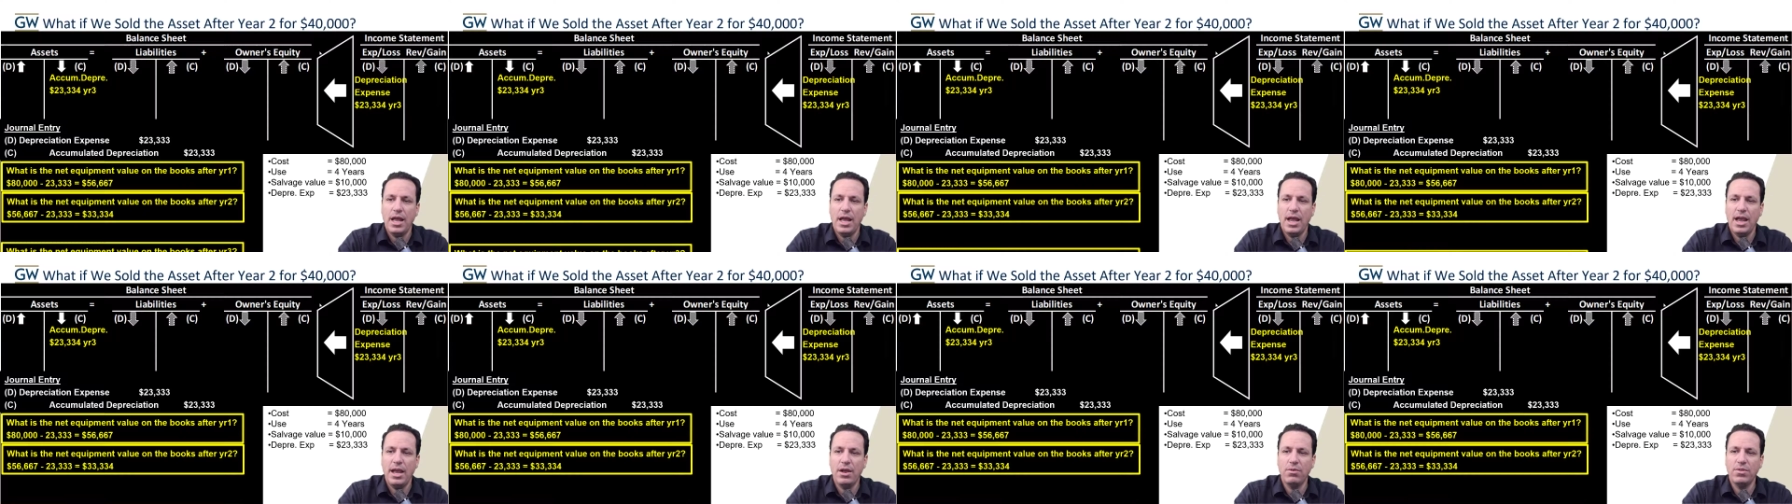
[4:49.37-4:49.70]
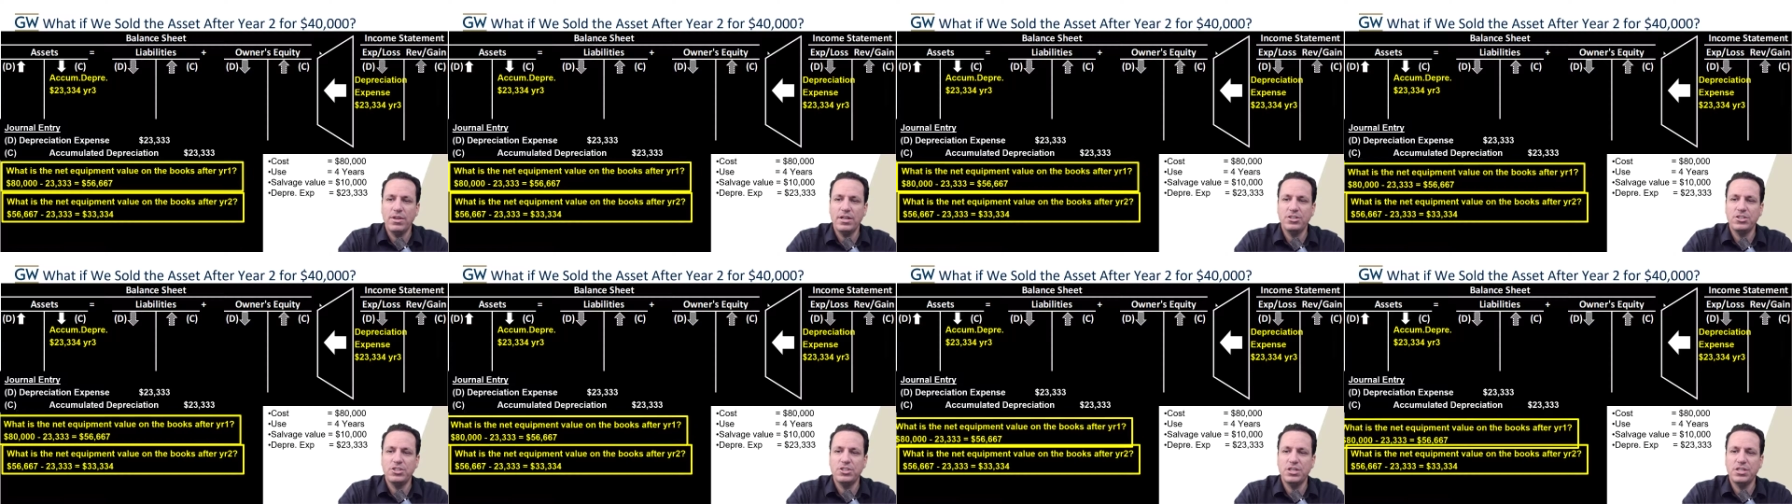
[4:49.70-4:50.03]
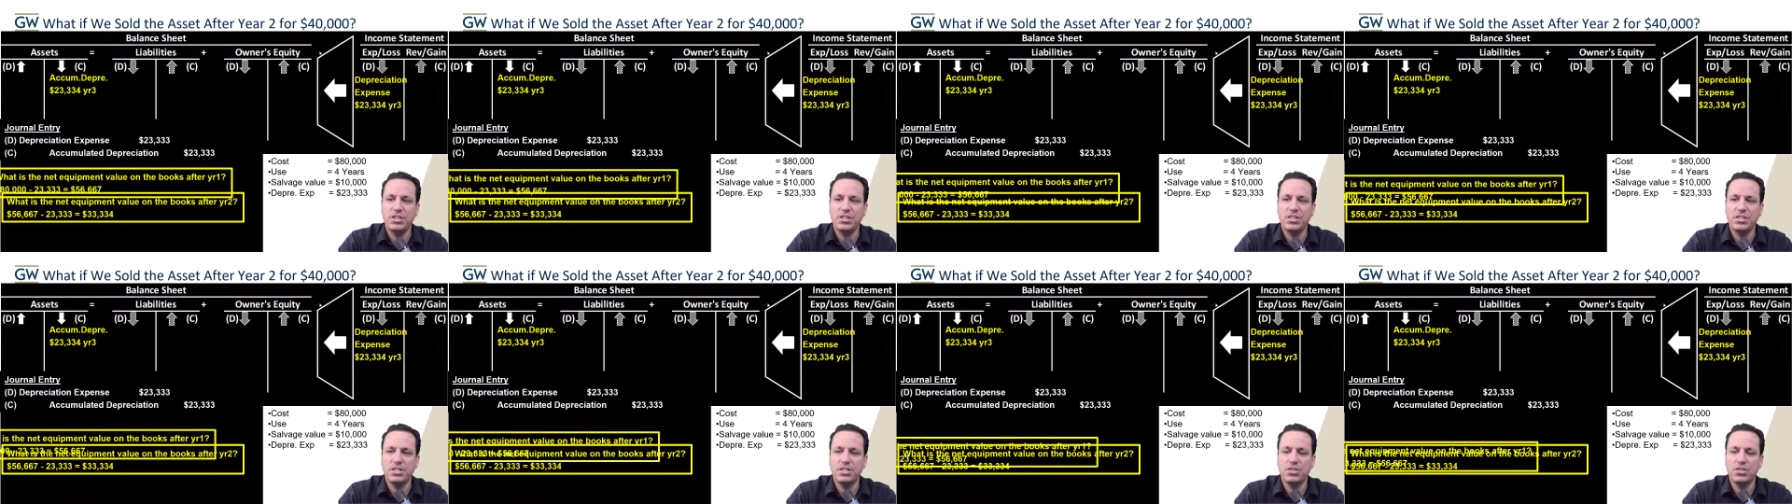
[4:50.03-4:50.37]
And let's
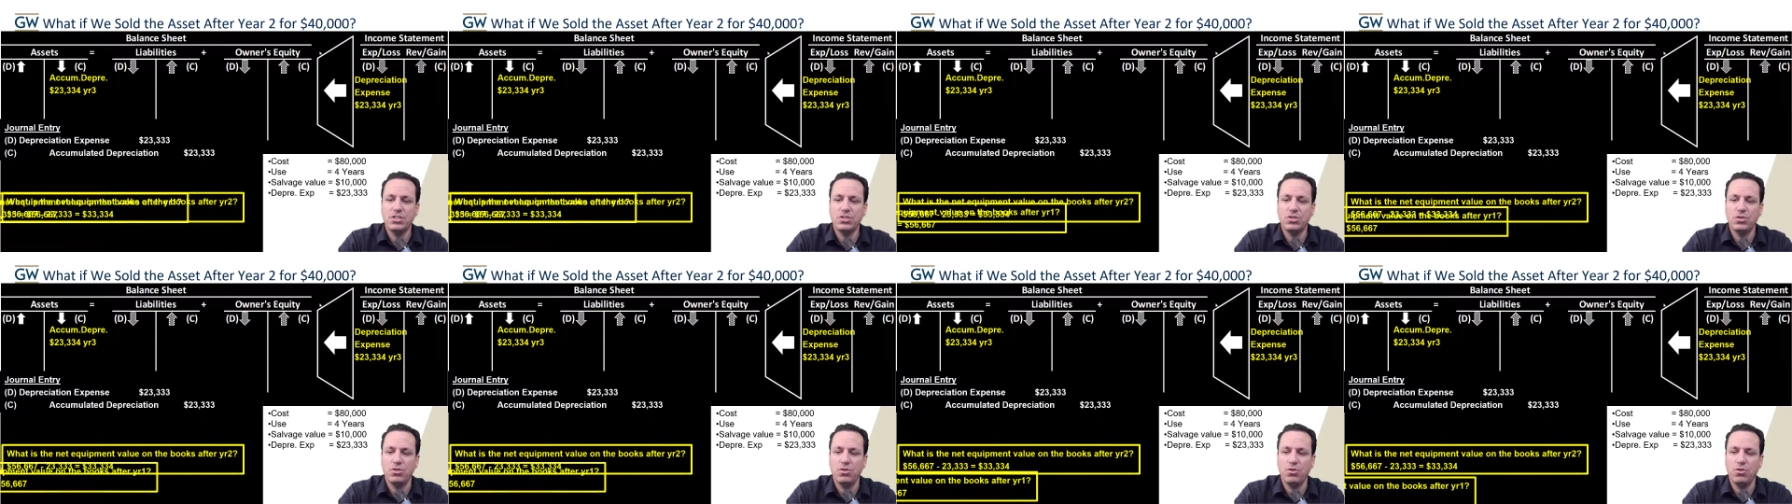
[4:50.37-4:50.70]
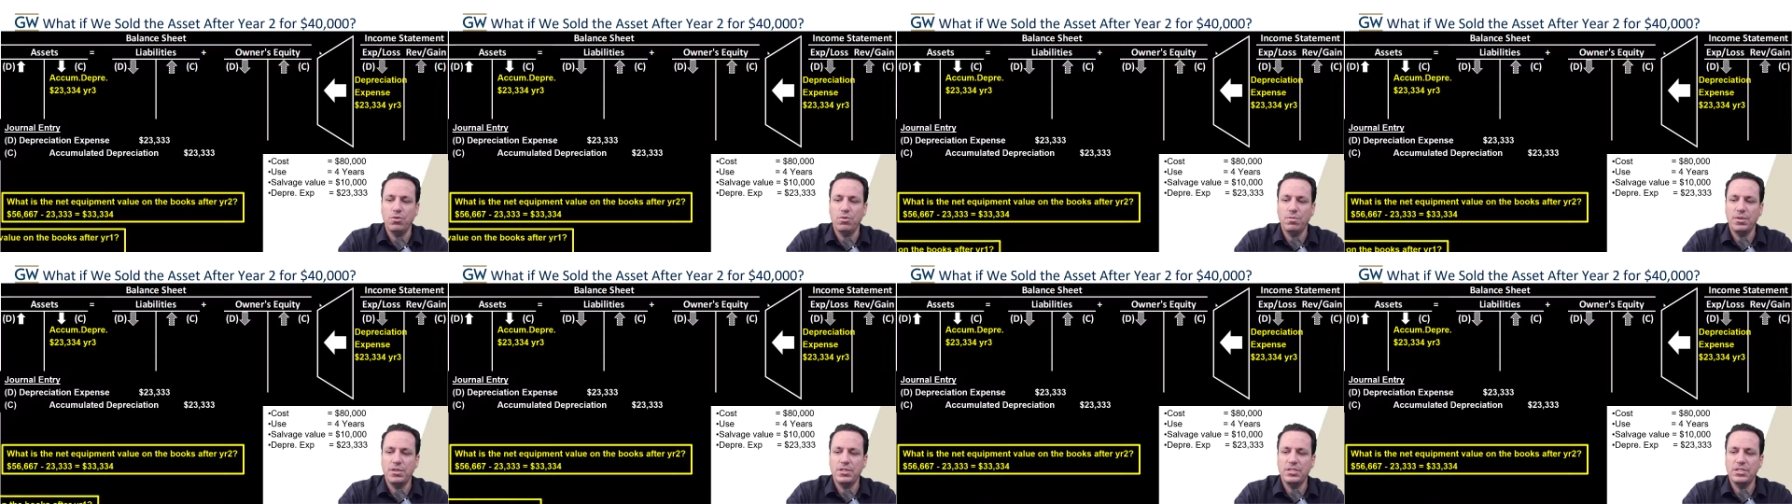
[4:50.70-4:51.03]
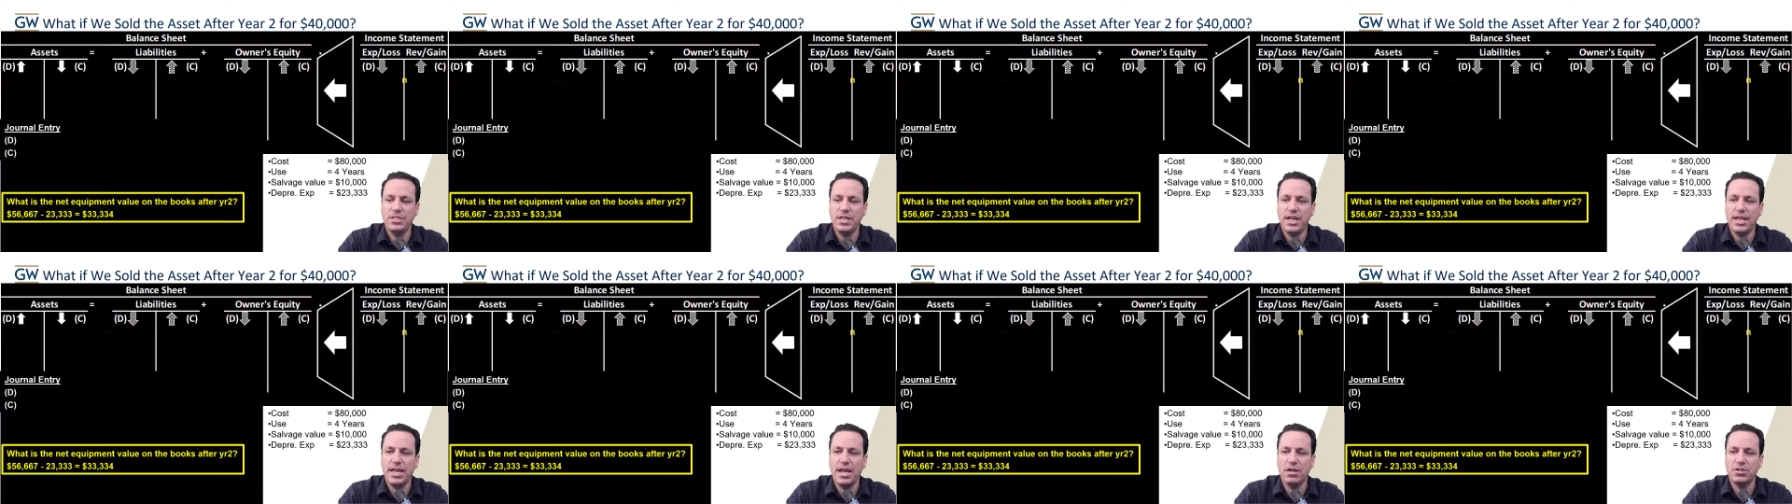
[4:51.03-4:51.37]
just assume, let's
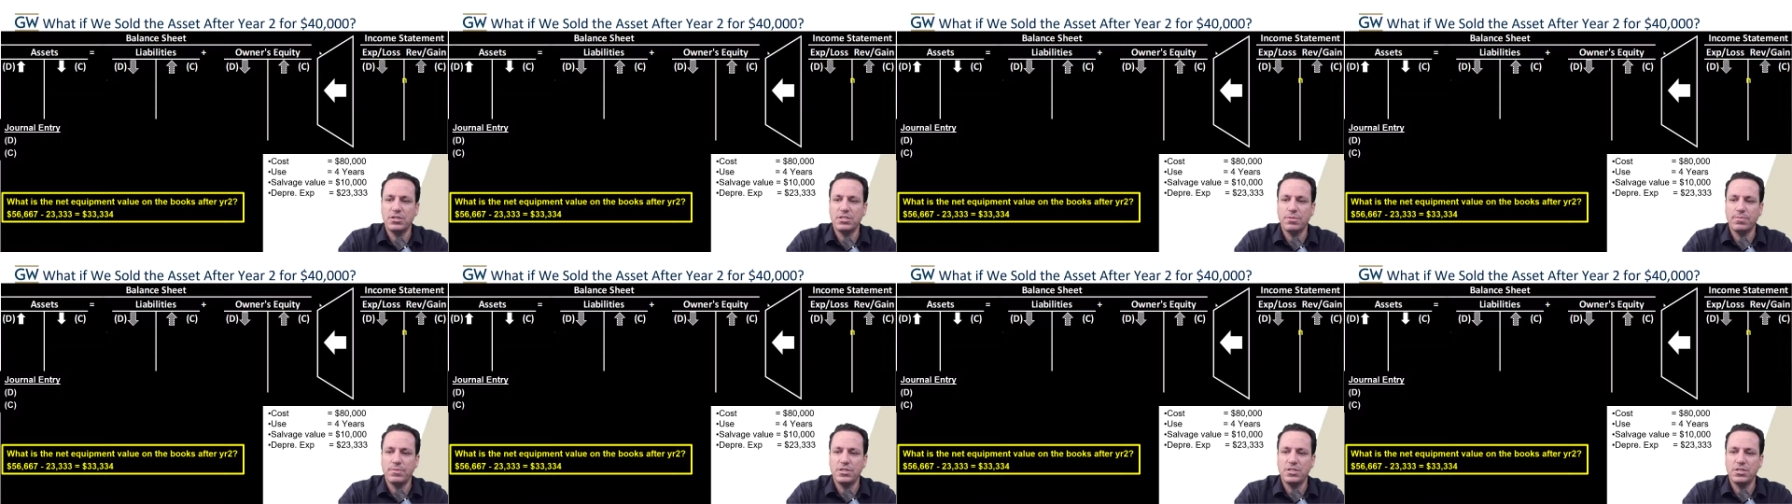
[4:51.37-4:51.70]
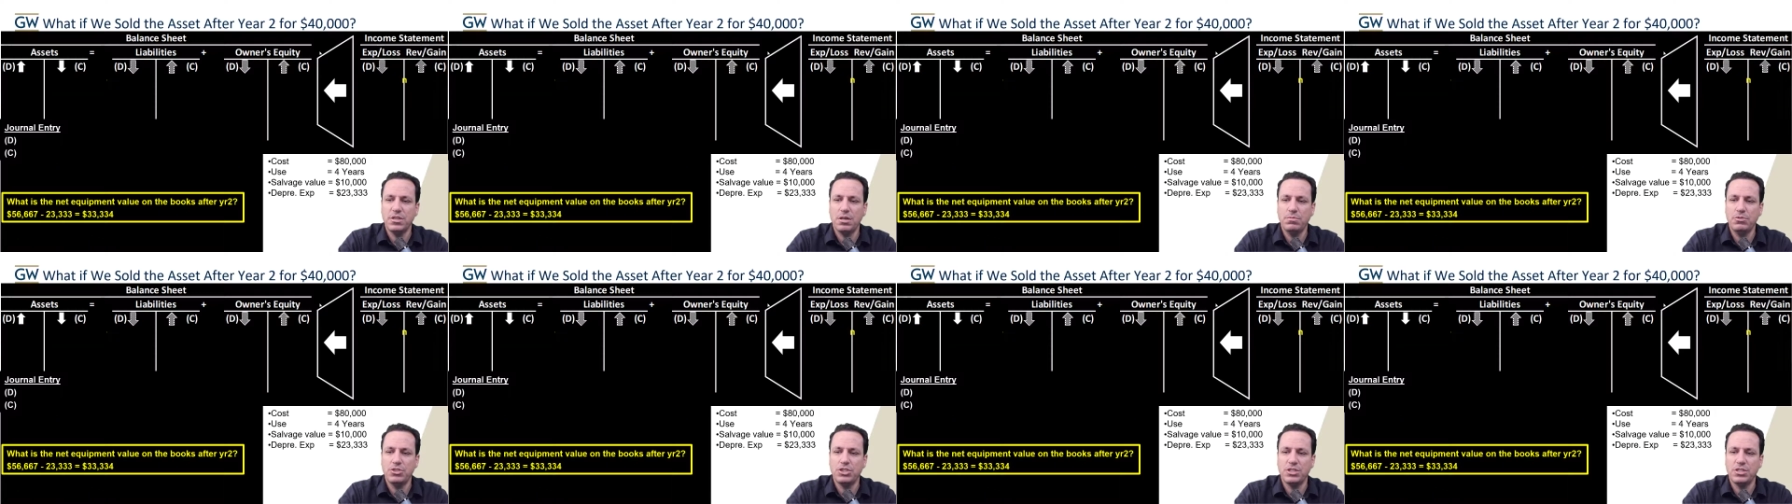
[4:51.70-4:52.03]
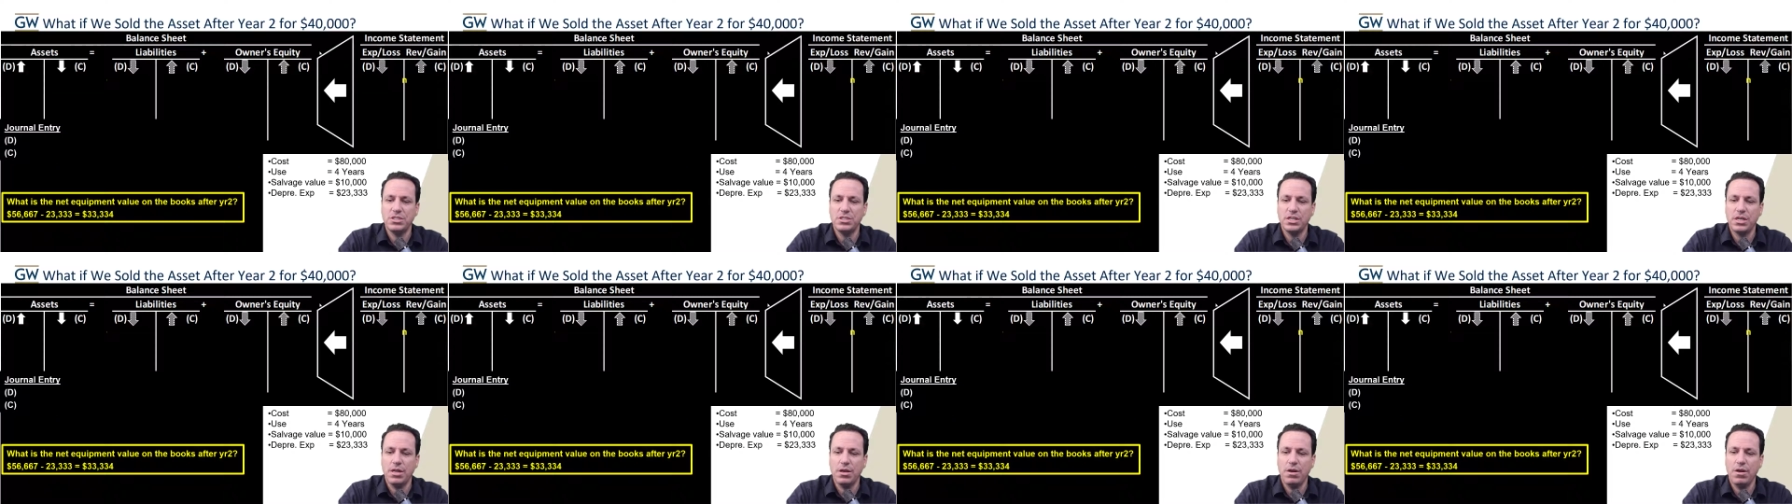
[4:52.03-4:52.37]
take out some
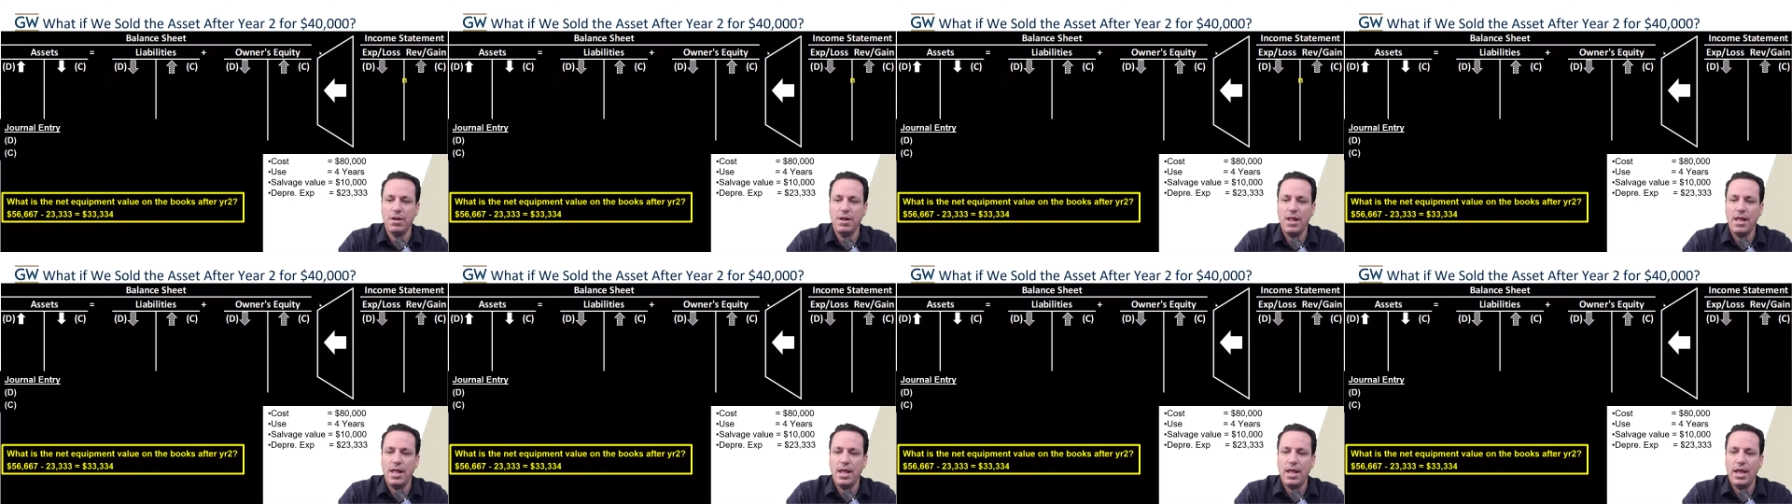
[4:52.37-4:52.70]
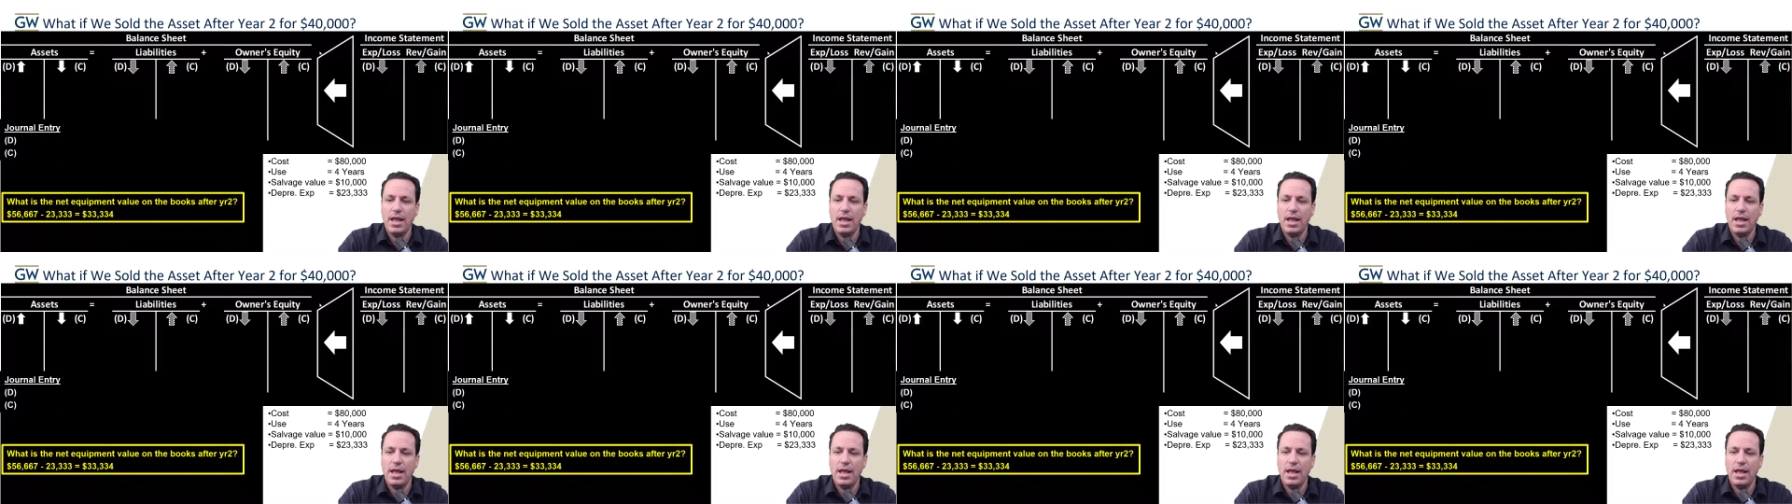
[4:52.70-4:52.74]
assumptions here